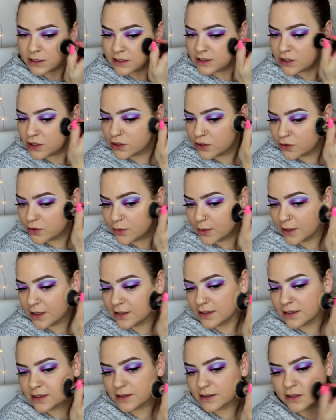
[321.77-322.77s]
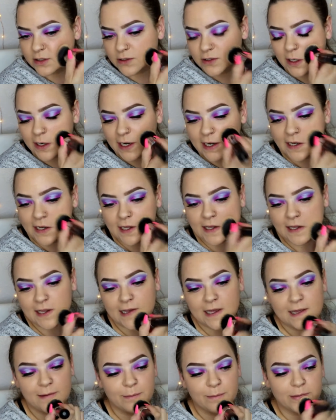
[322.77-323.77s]
to try to
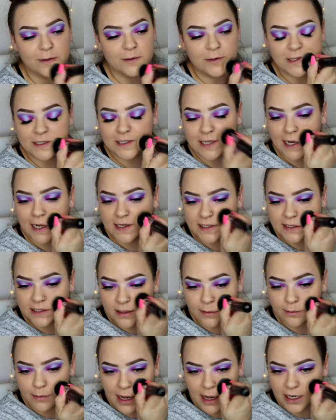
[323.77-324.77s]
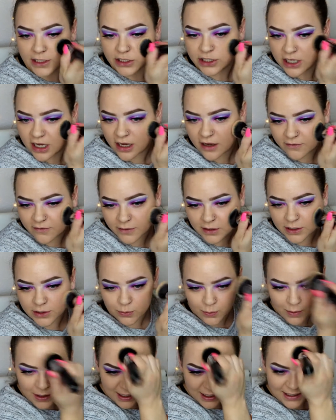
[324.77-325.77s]
get both sides to match. Coverage
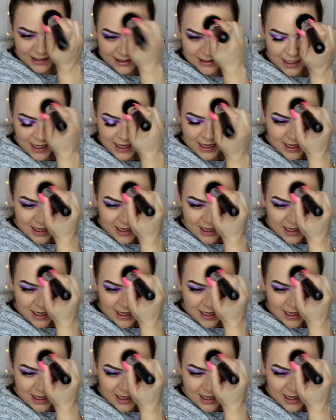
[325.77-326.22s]
wise,